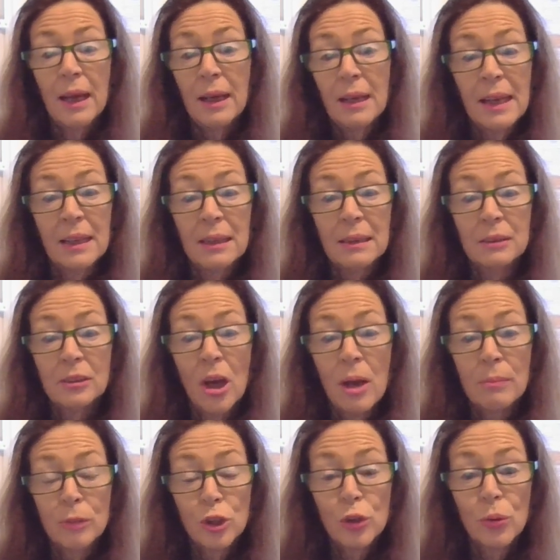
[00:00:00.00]
And
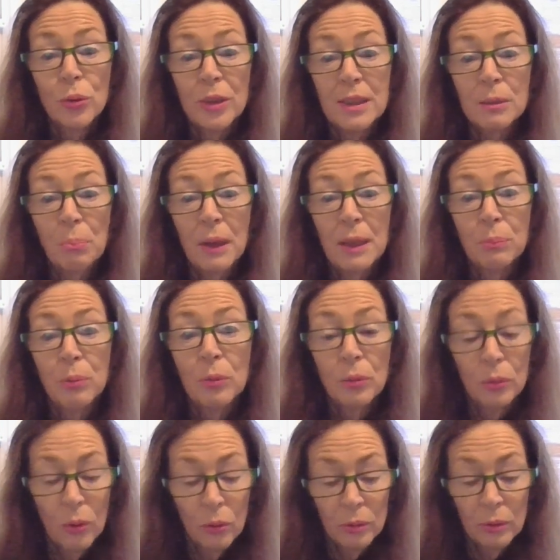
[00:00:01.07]
I'm sure there's
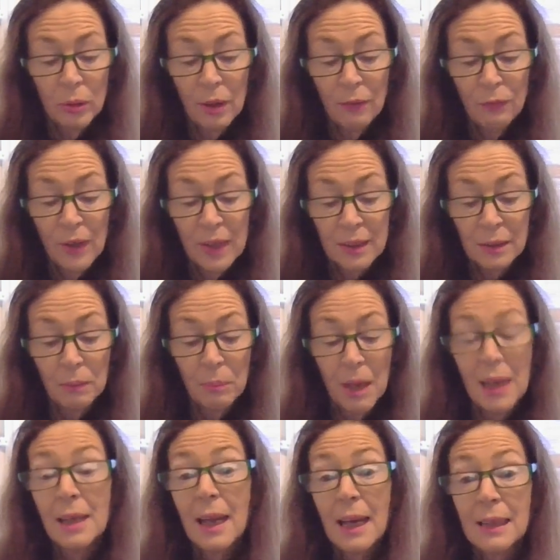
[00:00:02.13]
people affected
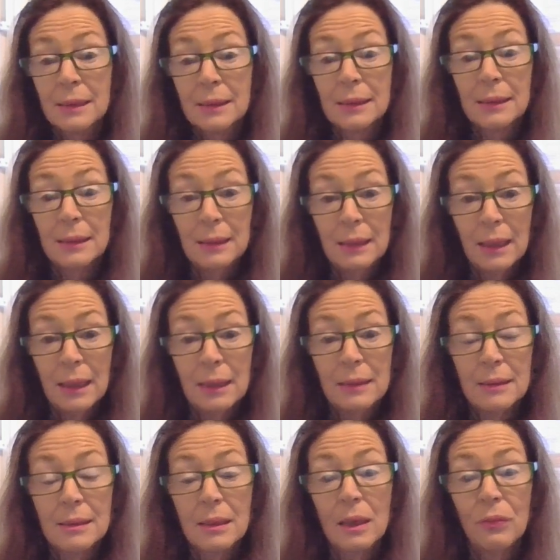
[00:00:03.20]
by last
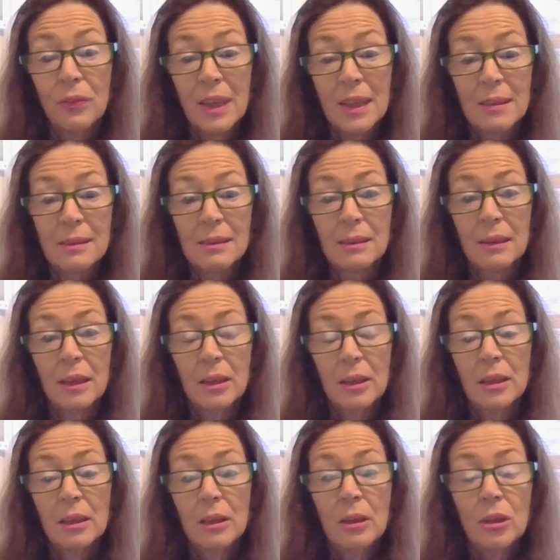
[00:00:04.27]
year's events
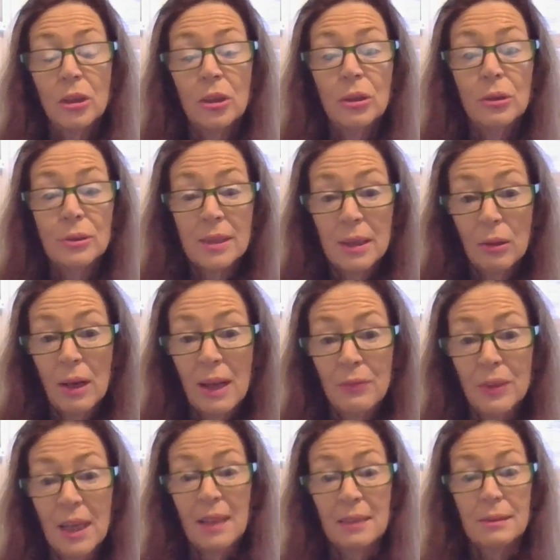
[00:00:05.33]
who still
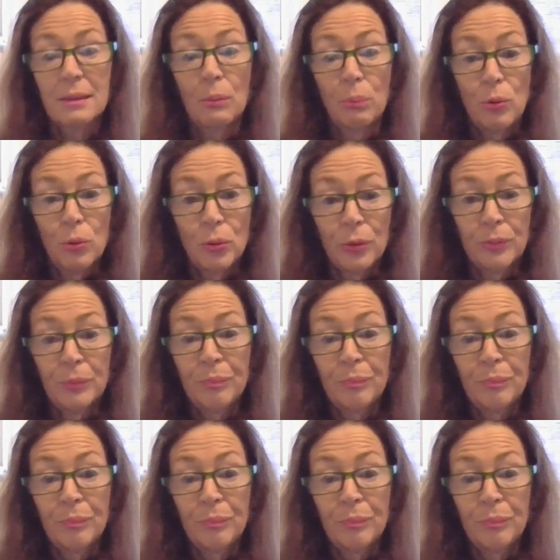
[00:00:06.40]
haven't had support.